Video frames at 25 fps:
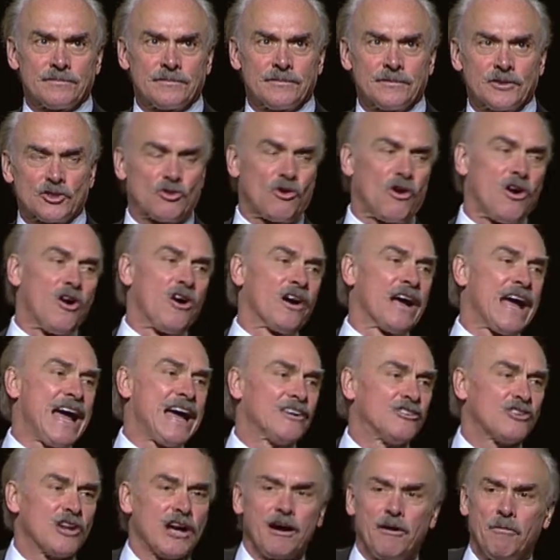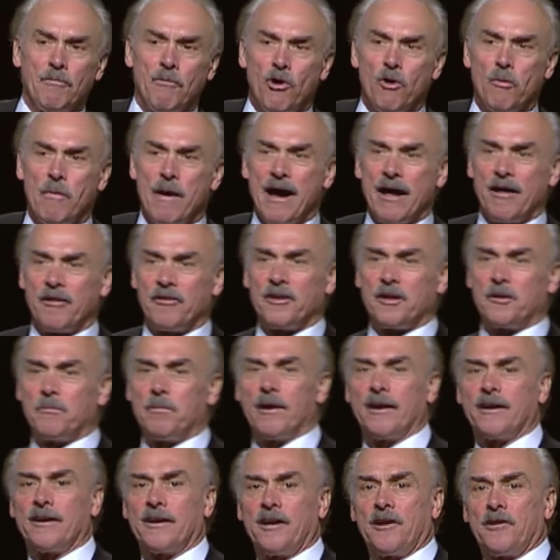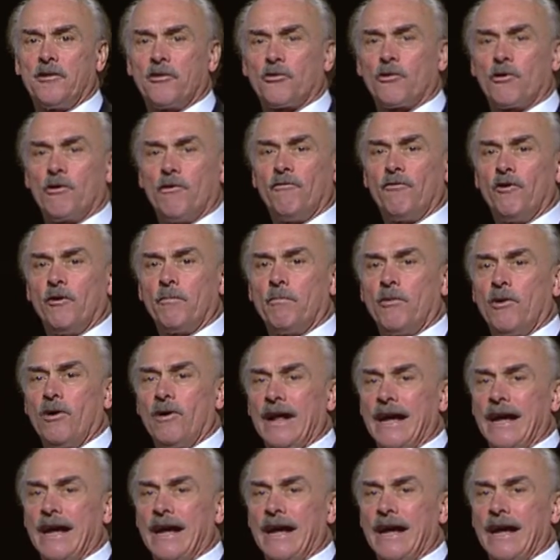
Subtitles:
Strong, agile, mobile, the ability to throw a football